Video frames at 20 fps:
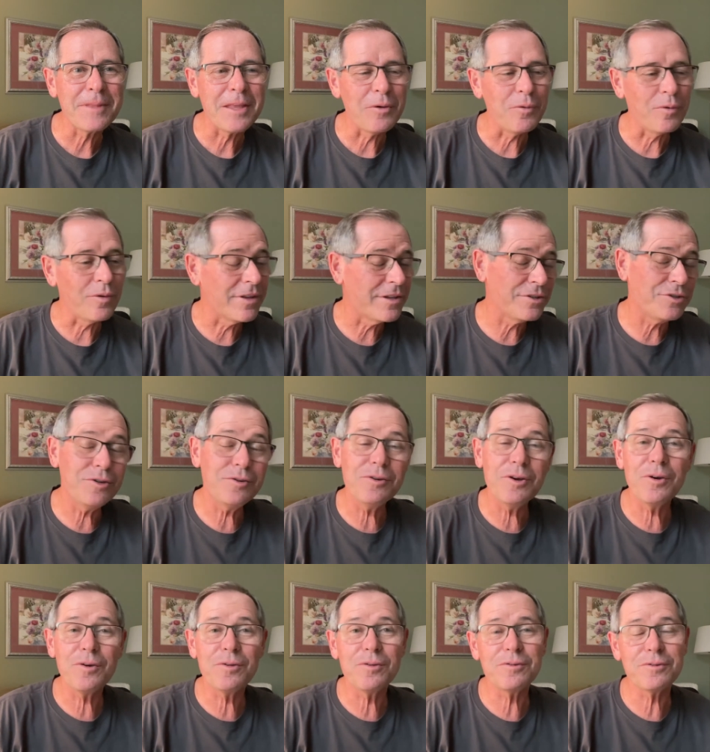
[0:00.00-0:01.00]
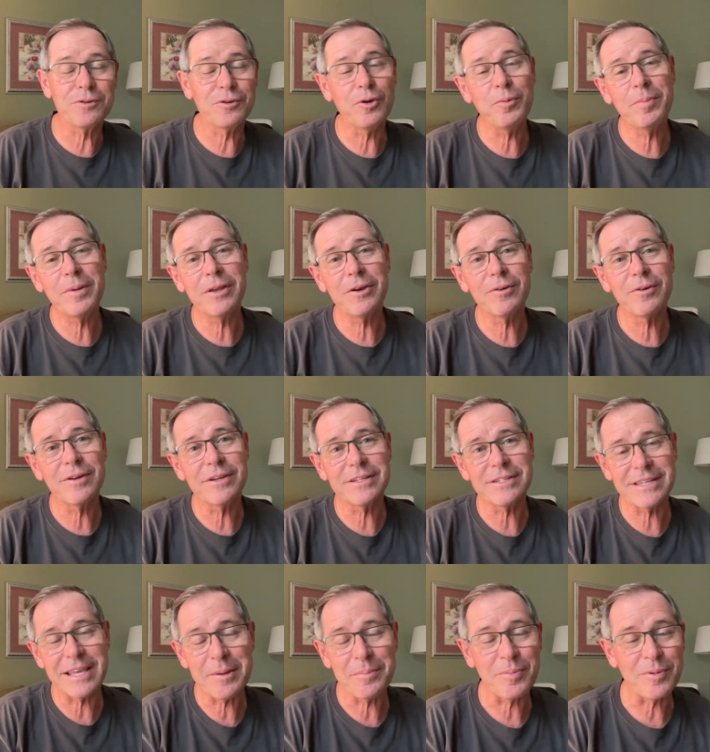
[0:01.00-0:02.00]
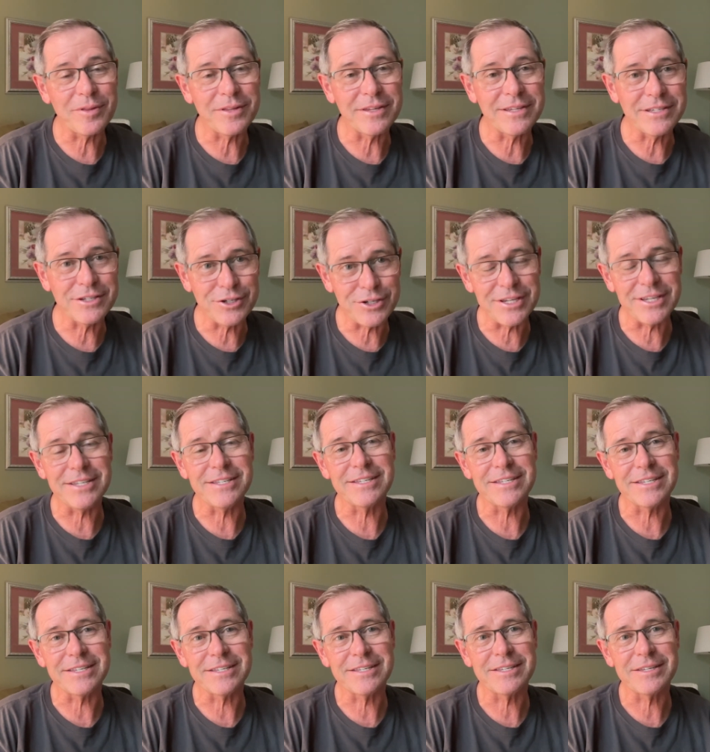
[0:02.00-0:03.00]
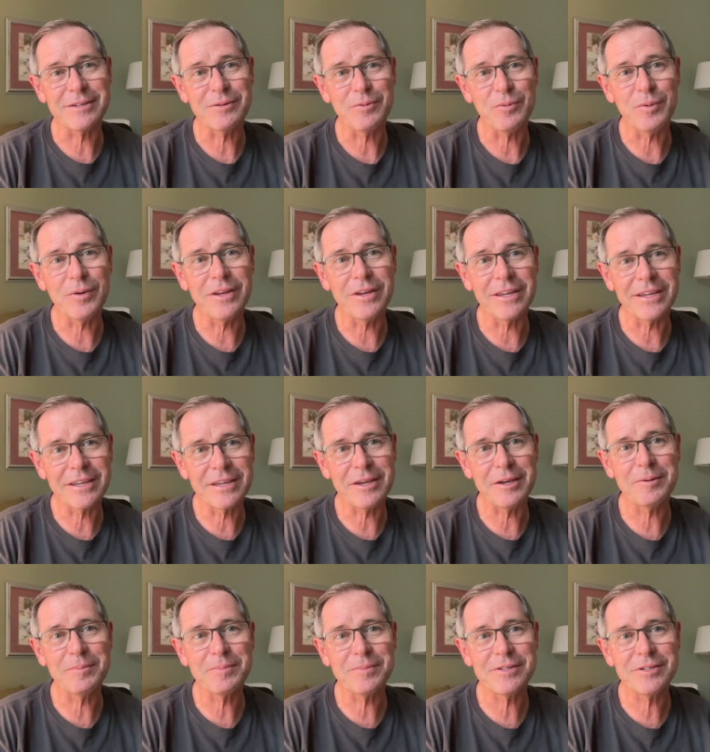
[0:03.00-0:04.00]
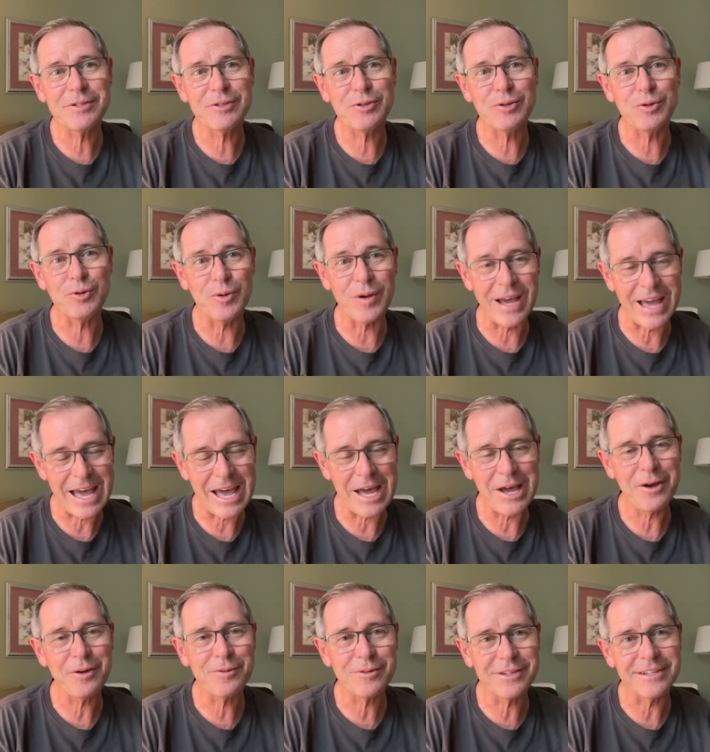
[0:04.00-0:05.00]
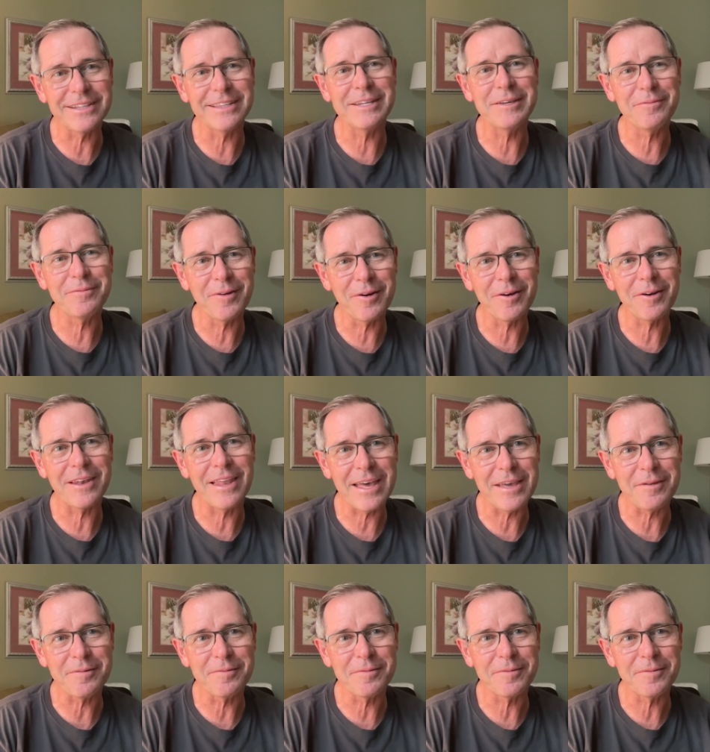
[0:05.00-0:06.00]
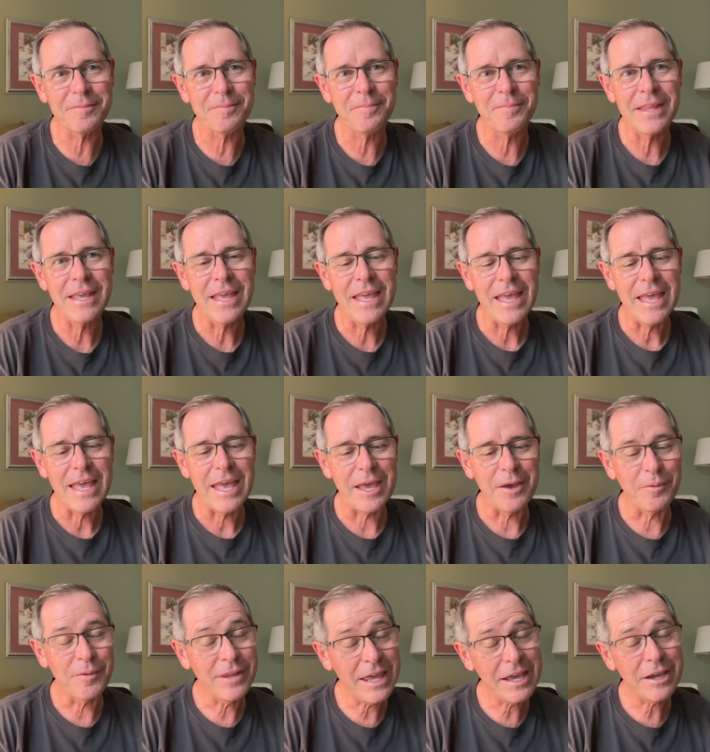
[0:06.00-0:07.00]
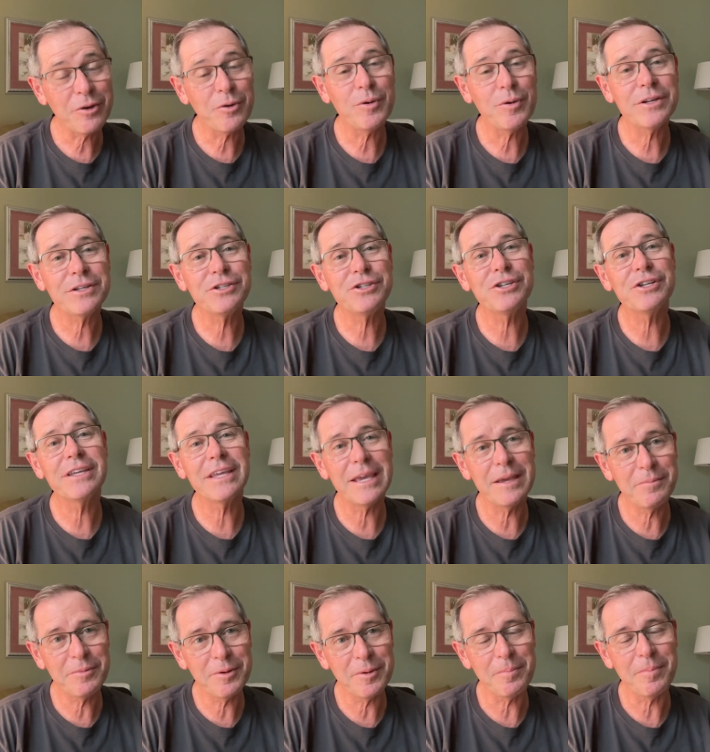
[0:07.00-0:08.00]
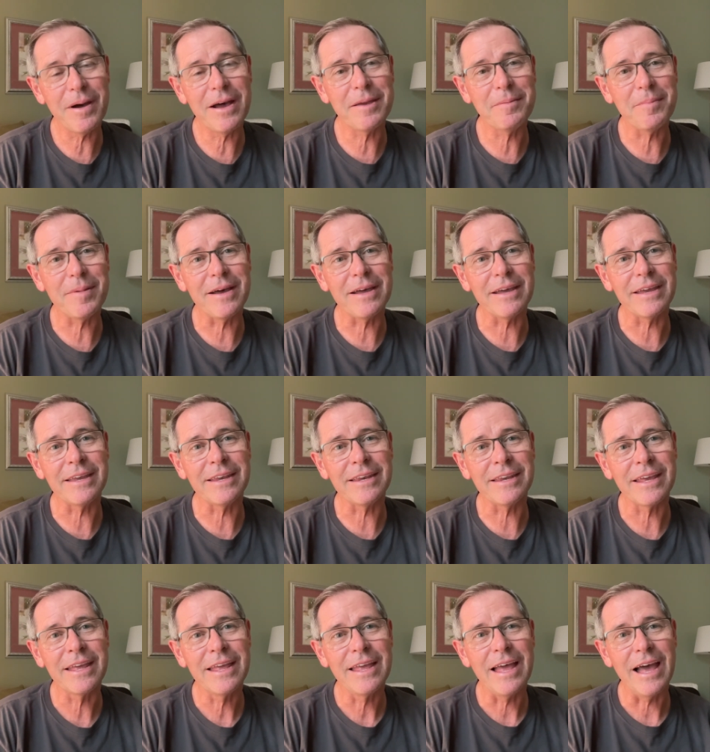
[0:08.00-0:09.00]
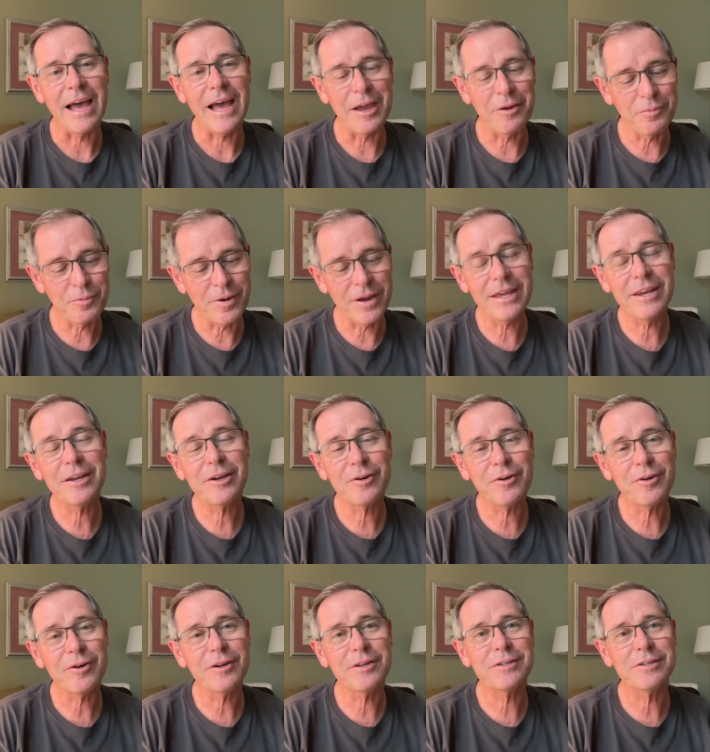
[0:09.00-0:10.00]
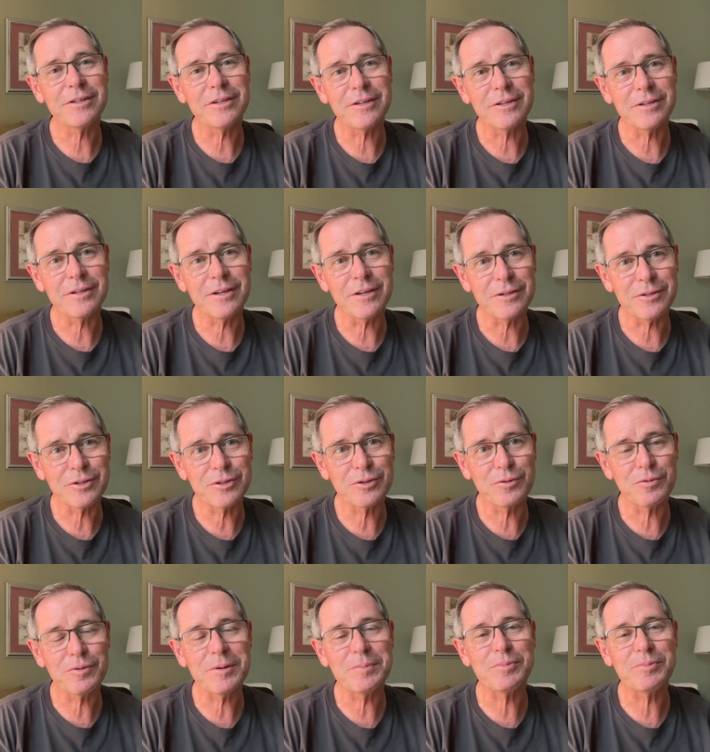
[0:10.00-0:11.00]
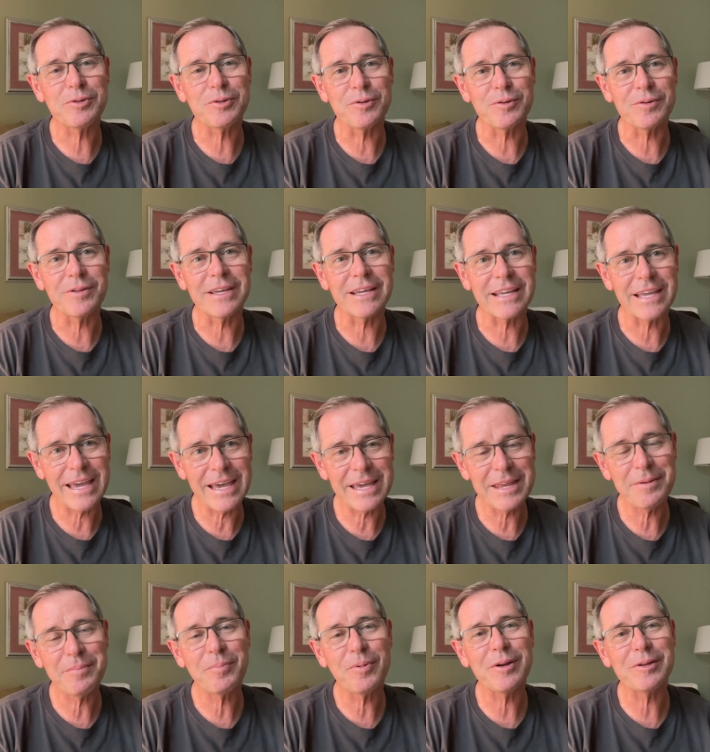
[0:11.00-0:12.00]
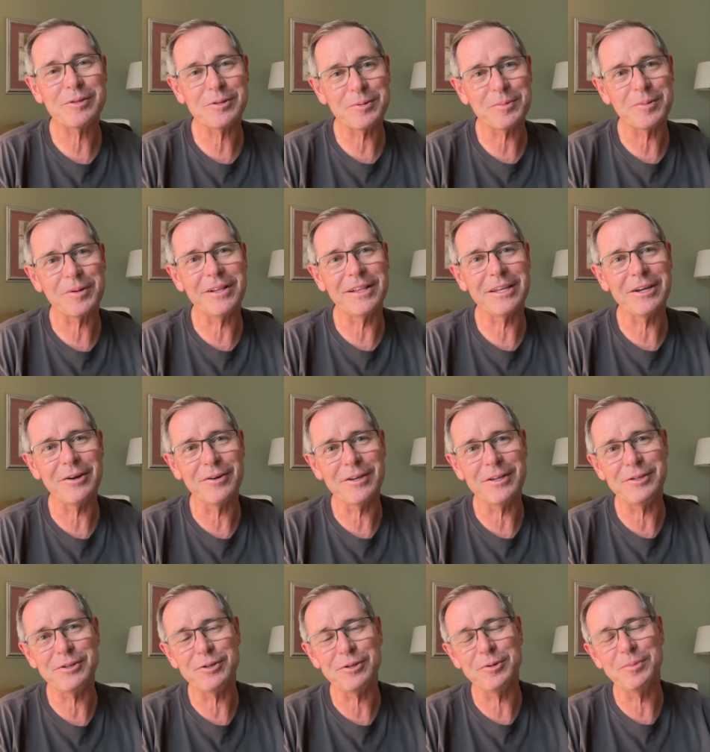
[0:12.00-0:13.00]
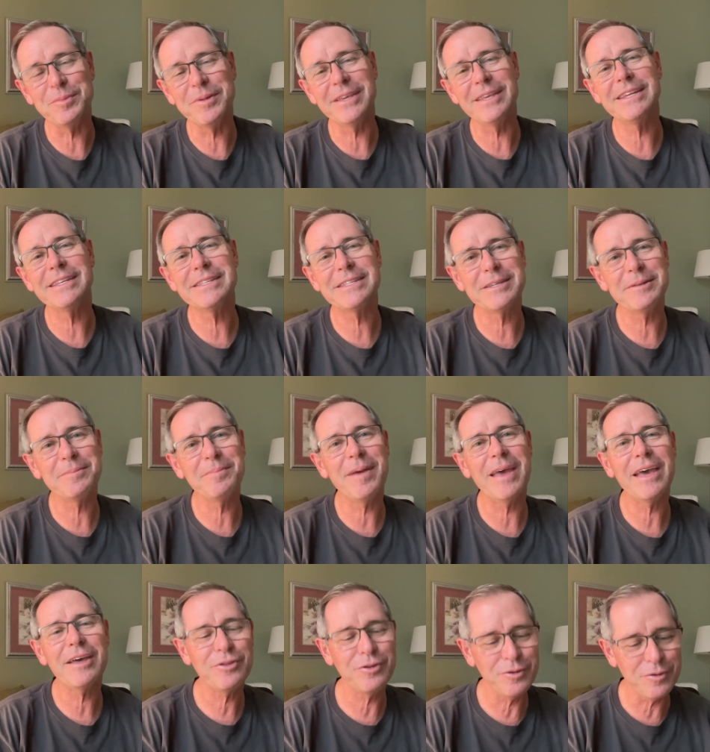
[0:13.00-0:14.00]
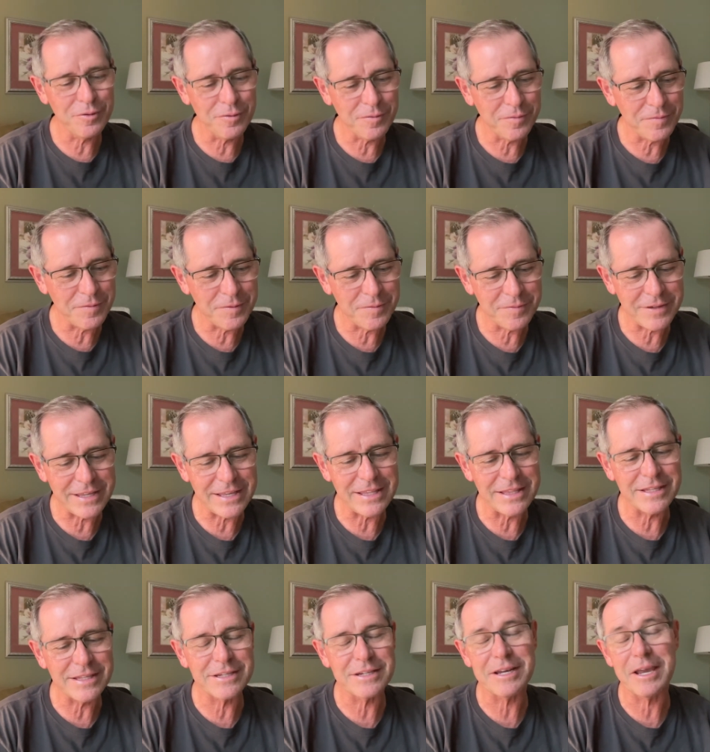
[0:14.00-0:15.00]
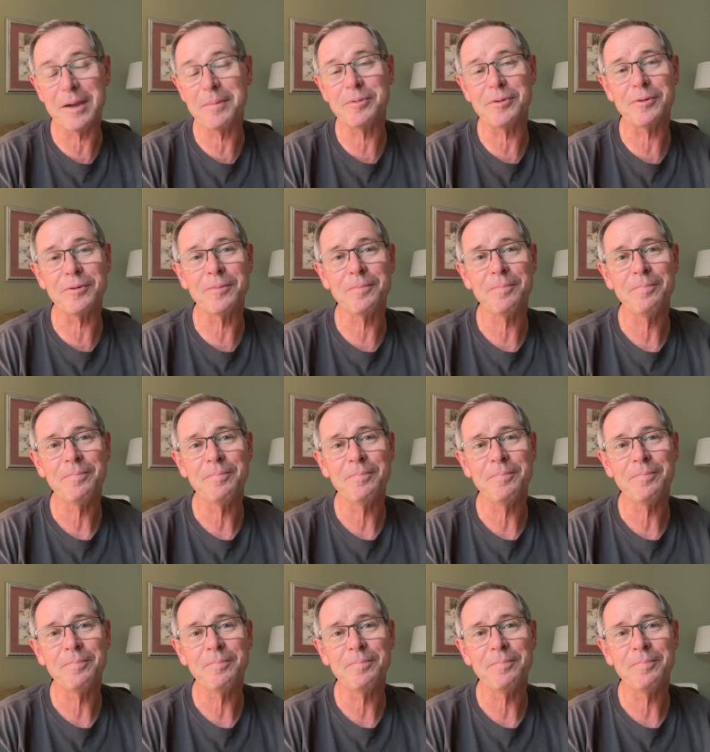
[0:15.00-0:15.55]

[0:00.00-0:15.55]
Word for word: Well, as you know, there's no better example than Jesus when it comes to how to live our life. And when that question came to my mind, I ran across a, a scripture that kind of brought some clarity to me, and it's in Matthew, the 15th chapter.